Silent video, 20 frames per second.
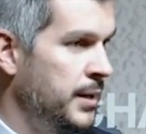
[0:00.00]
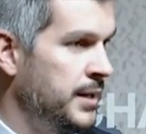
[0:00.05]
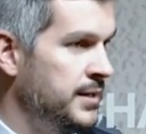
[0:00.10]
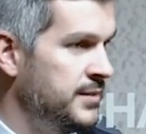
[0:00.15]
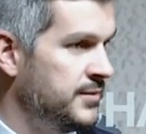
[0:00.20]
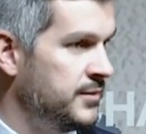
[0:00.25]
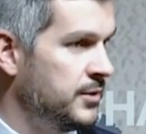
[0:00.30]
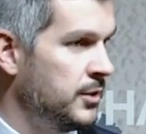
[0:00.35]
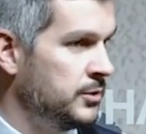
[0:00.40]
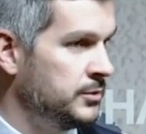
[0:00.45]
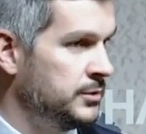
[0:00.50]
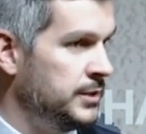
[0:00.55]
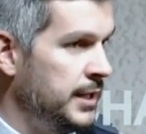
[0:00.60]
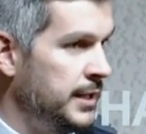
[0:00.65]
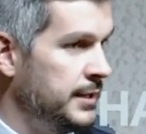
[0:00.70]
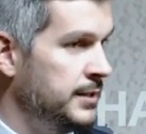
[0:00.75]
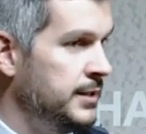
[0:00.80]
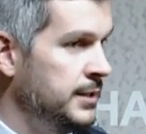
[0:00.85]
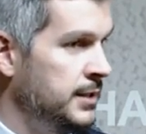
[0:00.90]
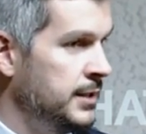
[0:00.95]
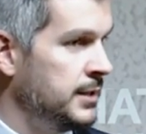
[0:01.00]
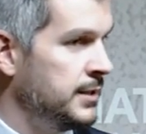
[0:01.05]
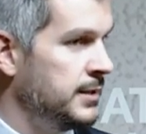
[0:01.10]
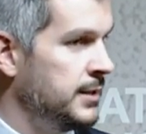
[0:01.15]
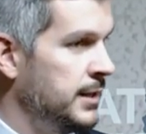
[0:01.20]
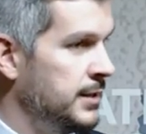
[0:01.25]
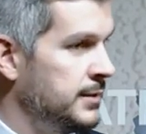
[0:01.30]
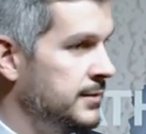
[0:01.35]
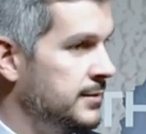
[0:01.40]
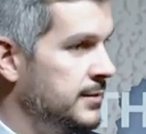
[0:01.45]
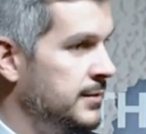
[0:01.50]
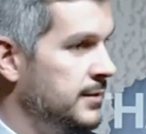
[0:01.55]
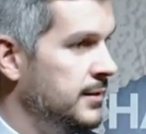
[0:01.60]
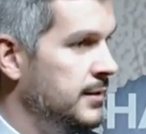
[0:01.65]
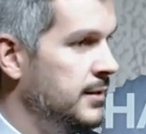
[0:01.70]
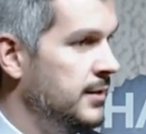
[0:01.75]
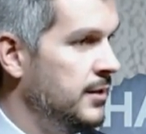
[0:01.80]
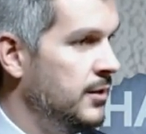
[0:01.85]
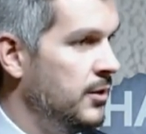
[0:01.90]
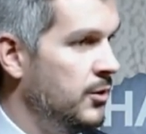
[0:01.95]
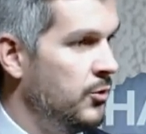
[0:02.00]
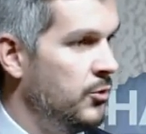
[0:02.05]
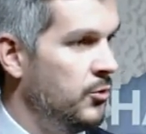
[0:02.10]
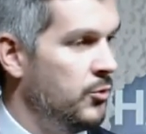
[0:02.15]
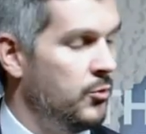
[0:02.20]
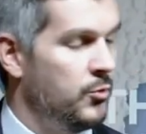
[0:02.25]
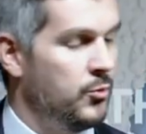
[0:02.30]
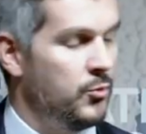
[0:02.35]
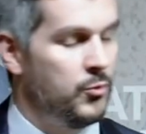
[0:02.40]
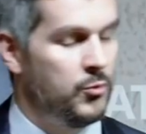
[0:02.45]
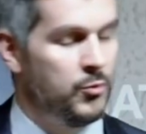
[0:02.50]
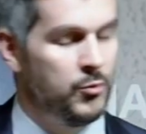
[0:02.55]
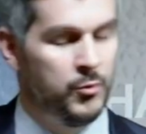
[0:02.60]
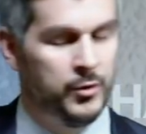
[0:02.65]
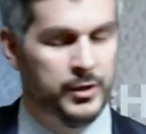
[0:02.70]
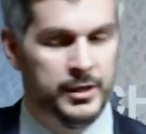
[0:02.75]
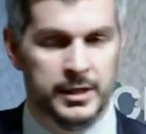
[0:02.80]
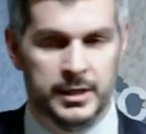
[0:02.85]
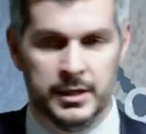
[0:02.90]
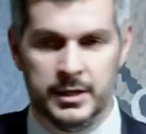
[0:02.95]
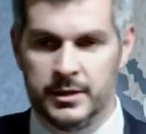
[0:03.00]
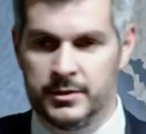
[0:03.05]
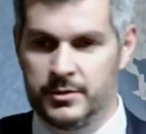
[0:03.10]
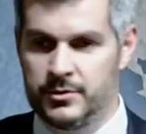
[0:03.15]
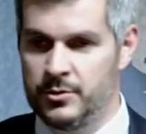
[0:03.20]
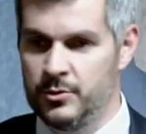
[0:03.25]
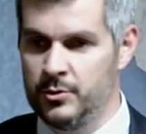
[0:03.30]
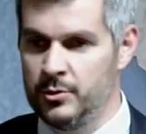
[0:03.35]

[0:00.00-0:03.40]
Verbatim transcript: based on the idea that we needed